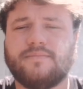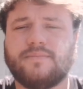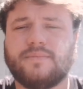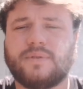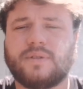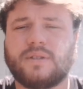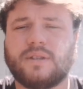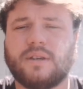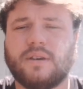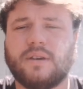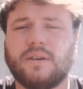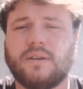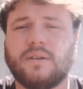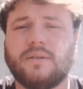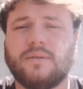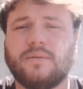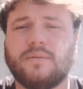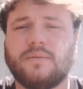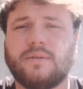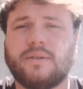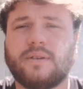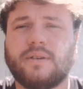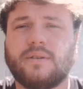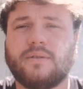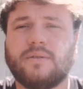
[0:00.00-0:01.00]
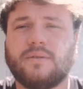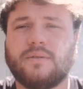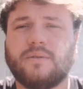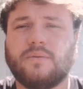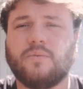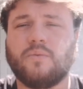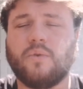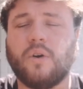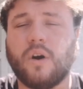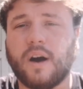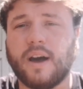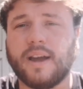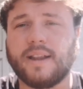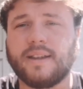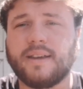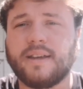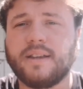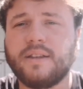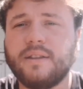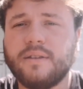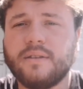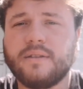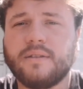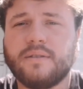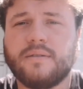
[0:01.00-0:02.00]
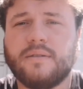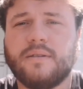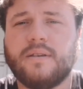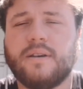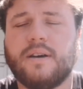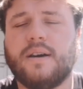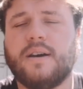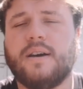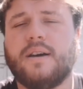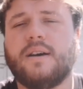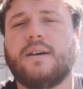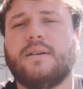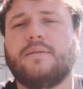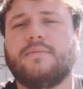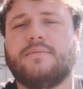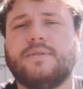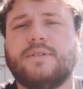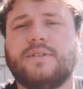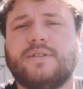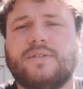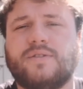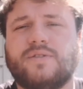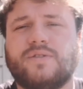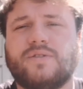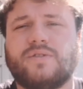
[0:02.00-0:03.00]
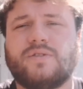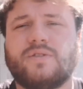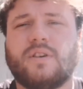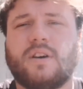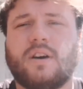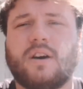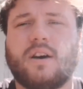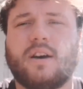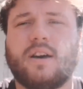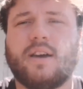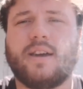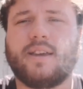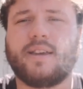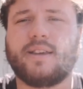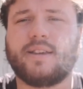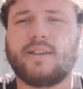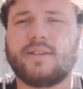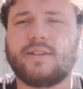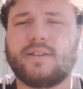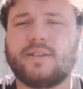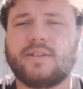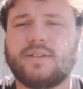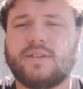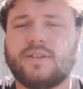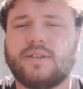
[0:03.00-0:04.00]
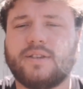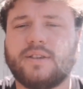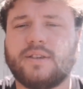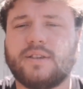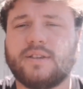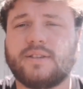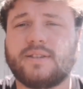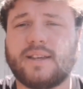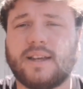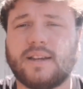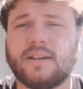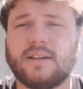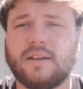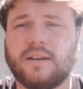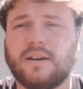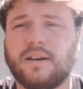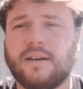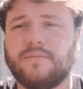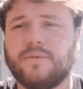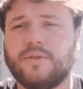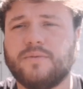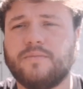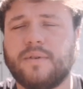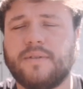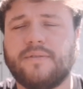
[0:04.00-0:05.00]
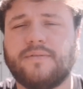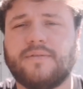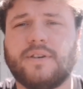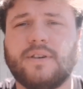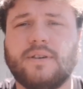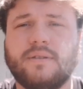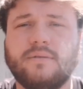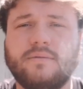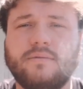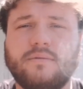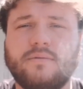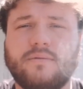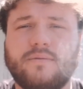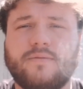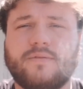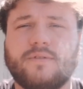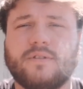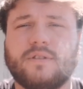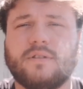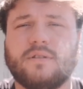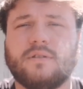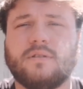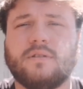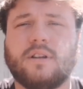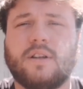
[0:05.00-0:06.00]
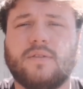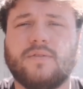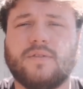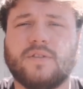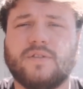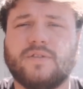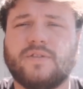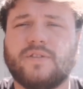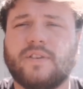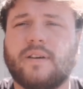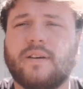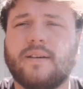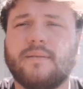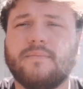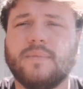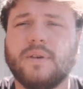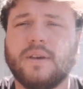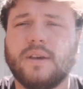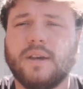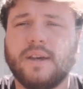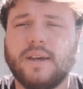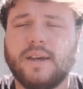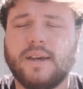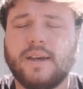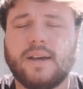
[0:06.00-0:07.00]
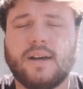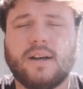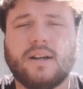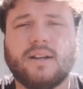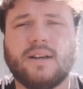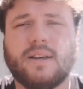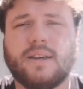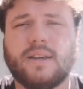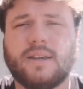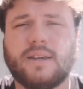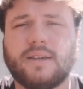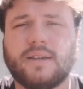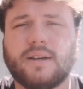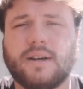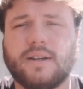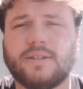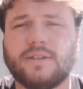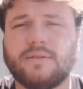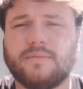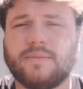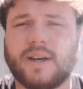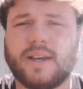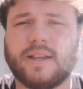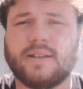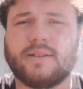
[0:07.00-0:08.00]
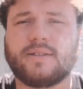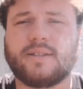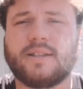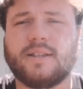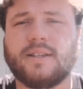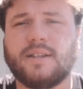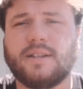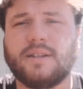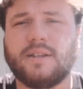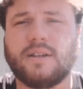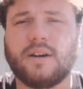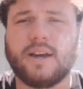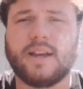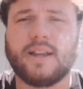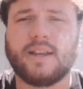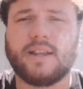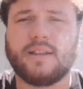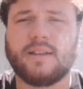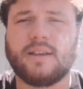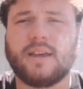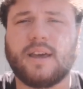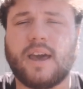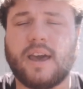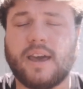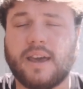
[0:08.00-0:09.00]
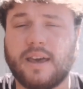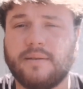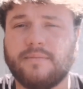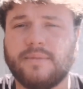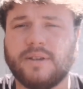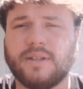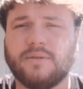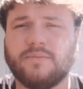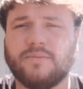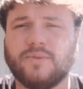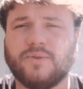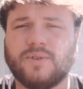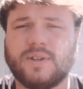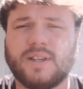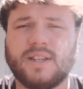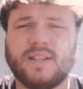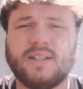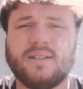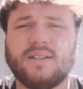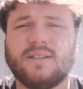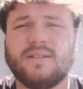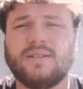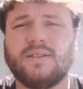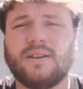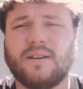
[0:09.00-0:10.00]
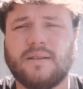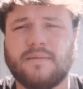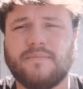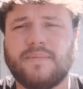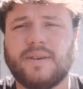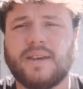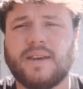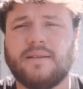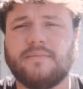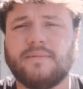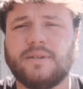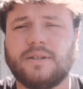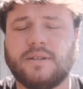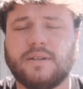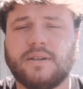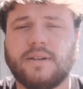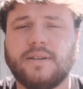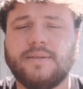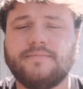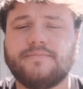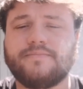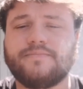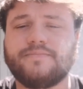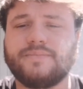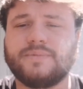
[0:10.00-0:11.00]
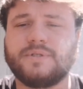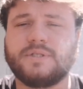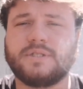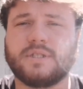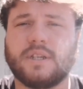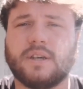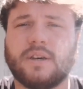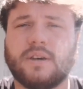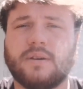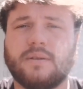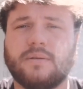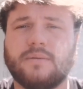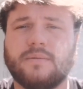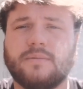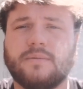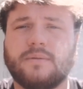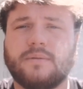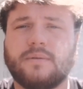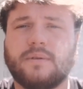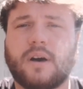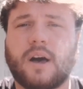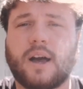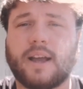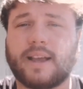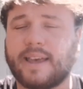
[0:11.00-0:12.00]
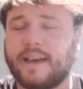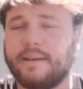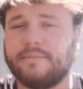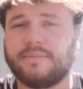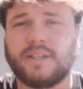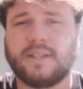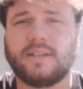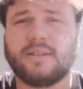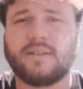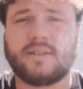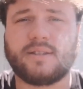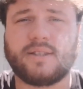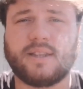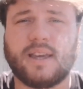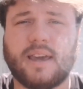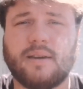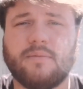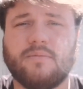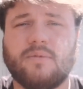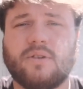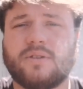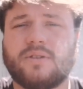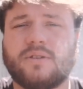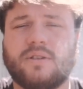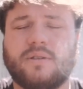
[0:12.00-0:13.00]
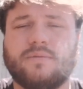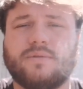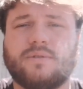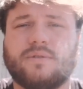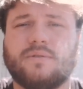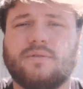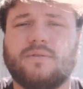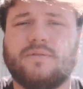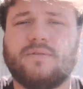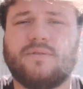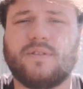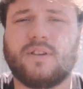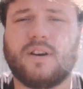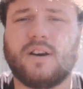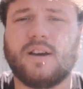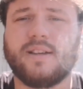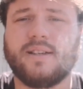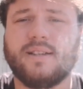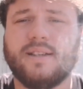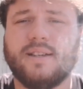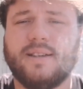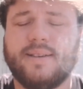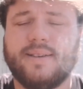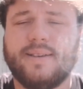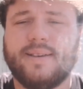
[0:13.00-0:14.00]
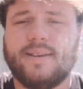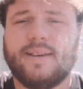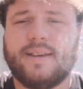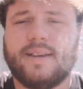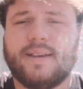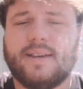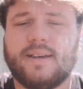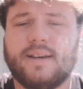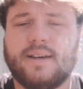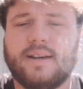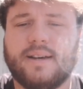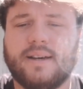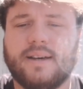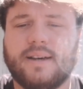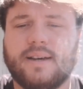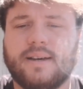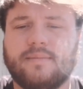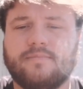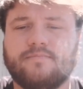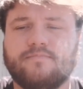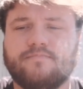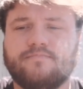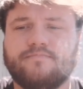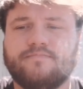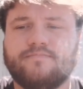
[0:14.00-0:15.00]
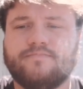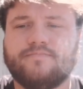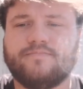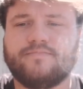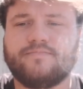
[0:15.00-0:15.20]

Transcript: So what I did was I set an alarm on my phone for London time. I do my insulin at 9 AM in the morning and 9 PM at night, so I kept it the same whilst I was on the flight. And